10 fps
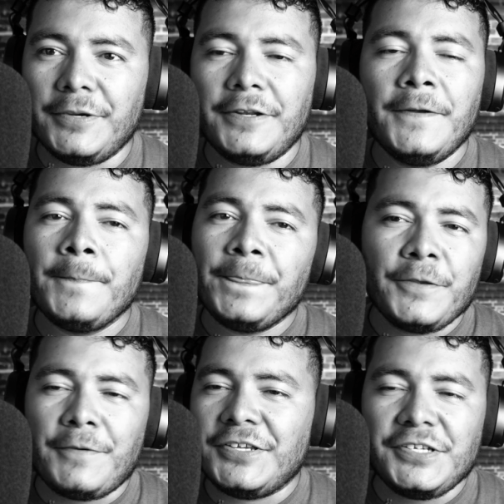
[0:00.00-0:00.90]
But
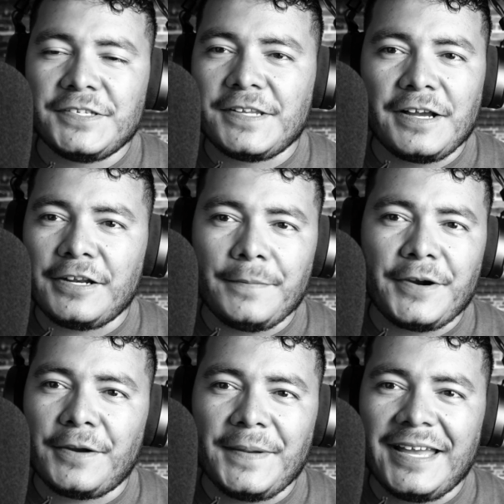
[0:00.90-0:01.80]
Reggie is not gonna
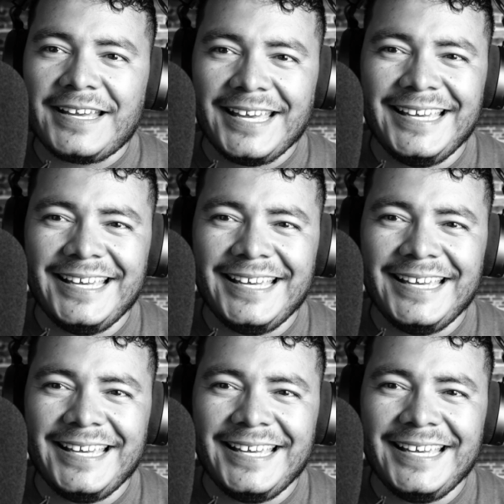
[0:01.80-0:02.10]
bark back.